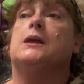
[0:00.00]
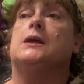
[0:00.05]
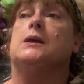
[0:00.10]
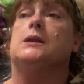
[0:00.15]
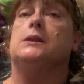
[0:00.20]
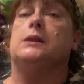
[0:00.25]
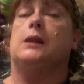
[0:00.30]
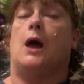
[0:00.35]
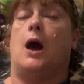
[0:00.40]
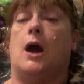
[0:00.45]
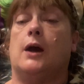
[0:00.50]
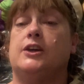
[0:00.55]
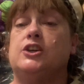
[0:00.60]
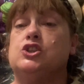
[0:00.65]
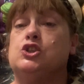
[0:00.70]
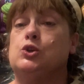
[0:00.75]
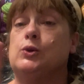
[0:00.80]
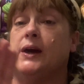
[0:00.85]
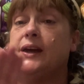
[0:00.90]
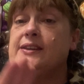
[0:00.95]
Long as
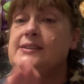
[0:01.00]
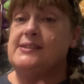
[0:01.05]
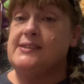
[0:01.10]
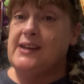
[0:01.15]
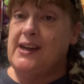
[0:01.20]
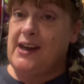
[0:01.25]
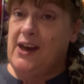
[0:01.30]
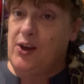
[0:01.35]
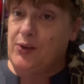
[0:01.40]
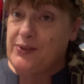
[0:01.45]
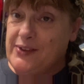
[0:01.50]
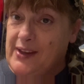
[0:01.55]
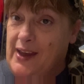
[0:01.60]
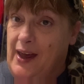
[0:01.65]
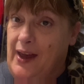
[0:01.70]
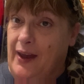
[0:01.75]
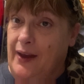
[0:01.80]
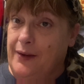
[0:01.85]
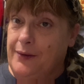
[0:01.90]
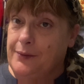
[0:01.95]
you guys stay
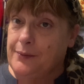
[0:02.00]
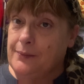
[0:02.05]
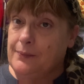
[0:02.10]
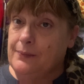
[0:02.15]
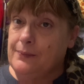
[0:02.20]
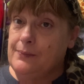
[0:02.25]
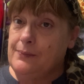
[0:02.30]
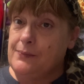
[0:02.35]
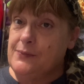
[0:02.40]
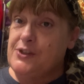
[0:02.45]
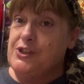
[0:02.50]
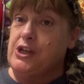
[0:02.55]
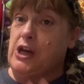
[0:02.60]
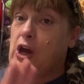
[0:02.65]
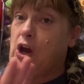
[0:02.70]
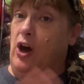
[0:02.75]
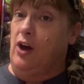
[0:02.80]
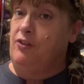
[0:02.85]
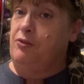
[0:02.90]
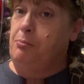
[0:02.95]
outside, stay
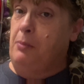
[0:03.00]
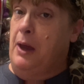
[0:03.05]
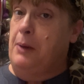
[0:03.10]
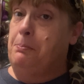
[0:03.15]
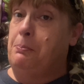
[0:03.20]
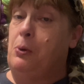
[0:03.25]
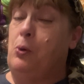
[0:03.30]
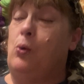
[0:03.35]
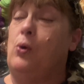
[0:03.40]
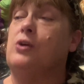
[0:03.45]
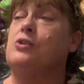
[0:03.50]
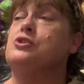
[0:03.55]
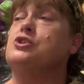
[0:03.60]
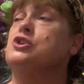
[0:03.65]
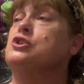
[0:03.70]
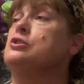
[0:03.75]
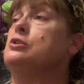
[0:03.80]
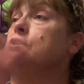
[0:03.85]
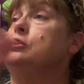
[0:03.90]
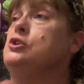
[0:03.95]
off my
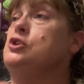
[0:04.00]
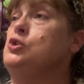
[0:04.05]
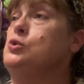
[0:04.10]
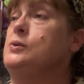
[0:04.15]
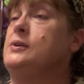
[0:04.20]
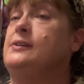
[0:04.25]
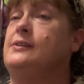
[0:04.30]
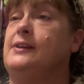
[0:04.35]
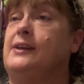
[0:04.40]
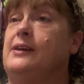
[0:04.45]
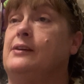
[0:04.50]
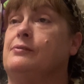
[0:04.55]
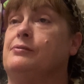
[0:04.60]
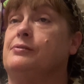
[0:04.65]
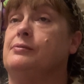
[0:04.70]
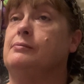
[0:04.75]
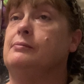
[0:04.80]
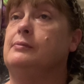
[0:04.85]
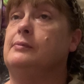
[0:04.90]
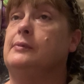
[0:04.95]
porch, you can live.
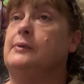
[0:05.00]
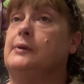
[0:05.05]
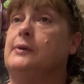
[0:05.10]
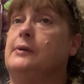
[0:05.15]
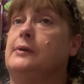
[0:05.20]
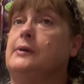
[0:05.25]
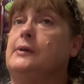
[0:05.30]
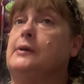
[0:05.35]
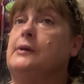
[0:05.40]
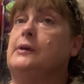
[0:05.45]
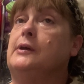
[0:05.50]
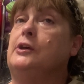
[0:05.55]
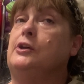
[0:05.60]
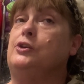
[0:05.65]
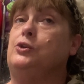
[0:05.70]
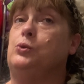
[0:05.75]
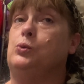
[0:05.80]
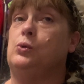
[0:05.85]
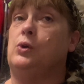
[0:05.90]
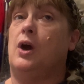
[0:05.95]

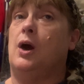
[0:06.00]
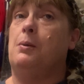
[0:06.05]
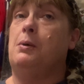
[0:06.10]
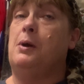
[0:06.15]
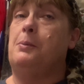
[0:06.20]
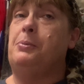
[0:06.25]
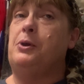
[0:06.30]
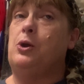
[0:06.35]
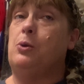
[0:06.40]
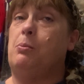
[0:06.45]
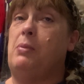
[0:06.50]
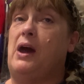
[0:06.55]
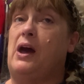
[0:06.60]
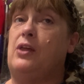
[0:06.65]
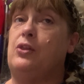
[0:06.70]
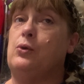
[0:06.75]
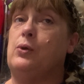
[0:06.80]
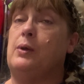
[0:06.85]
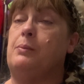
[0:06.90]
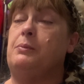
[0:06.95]
You come up here
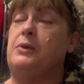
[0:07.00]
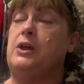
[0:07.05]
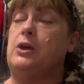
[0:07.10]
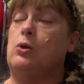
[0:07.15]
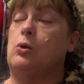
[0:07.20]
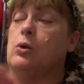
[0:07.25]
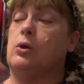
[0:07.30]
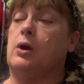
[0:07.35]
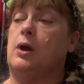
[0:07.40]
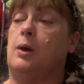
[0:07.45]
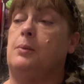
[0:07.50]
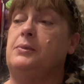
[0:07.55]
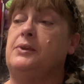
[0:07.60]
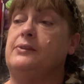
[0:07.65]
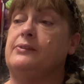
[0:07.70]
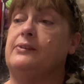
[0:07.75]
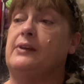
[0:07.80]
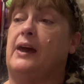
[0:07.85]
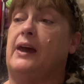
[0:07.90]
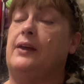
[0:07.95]
bothering me or come
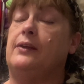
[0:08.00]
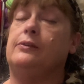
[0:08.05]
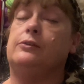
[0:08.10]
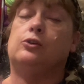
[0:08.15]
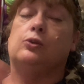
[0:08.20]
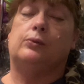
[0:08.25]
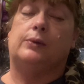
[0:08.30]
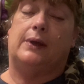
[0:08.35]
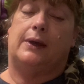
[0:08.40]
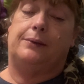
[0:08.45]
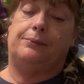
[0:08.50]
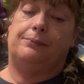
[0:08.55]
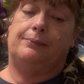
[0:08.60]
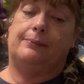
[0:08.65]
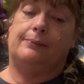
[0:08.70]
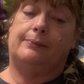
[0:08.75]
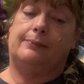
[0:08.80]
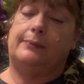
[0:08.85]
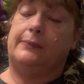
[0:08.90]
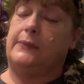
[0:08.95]
inside, you're dead.
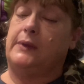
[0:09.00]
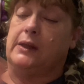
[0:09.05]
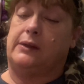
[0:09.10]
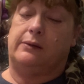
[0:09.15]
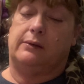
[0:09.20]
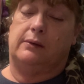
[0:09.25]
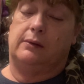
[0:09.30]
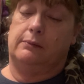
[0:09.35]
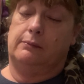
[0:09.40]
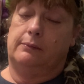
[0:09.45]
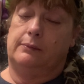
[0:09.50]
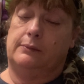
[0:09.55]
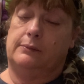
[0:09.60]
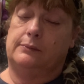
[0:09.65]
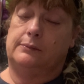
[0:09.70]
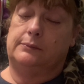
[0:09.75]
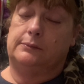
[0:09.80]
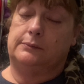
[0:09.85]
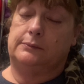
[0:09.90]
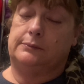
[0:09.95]
That's it.
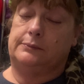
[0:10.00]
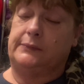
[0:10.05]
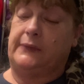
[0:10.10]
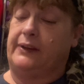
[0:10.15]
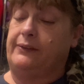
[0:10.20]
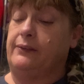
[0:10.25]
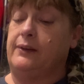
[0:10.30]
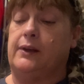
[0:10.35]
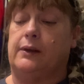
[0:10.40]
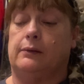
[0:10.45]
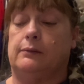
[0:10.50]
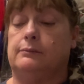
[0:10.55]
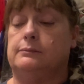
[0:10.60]
That's it.